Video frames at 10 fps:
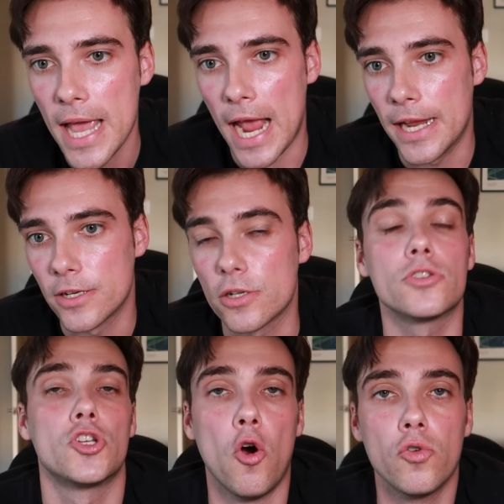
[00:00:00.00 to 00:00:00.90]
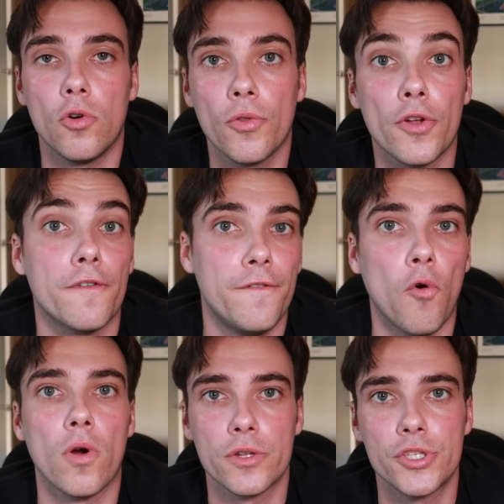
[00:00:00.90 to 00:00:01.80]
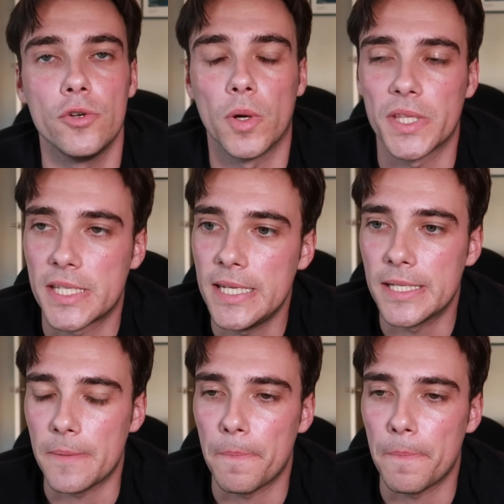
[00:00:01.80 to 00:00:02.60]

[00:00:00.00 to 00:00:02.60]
and total, they're 4-2 on the season.